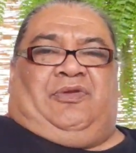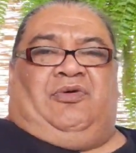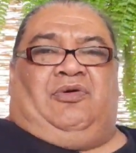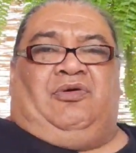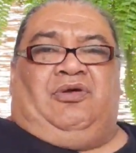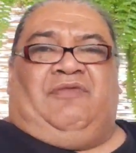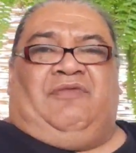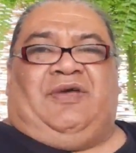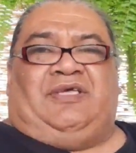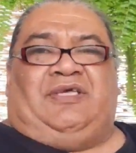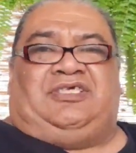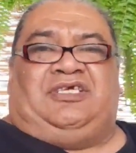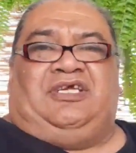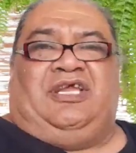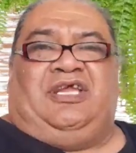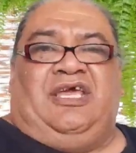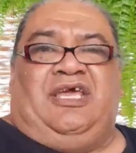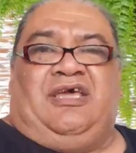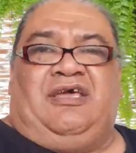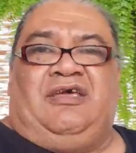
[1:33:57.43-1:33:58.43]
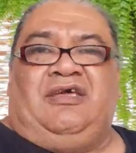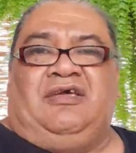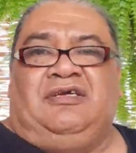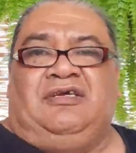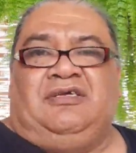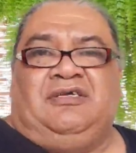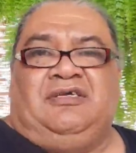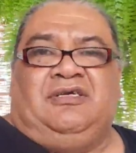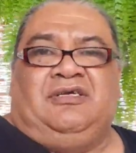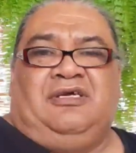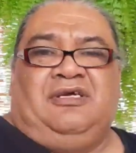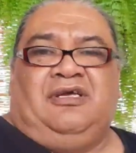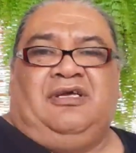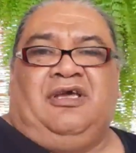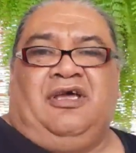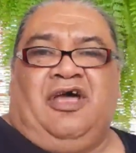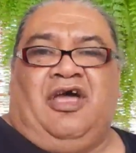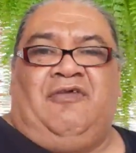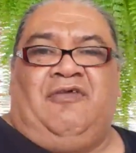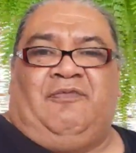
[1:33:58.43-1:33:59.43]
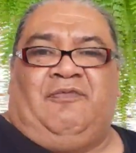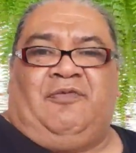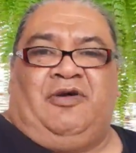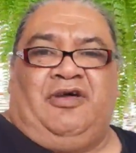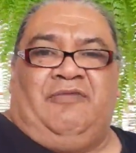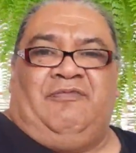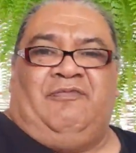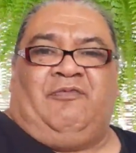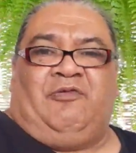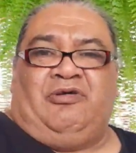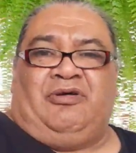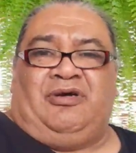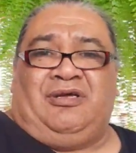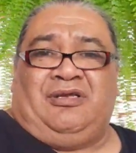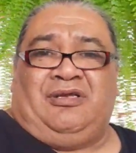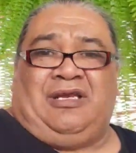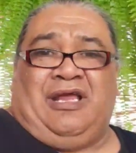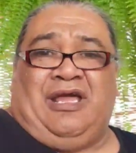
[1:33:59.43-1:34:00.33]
All of us in here hope for him for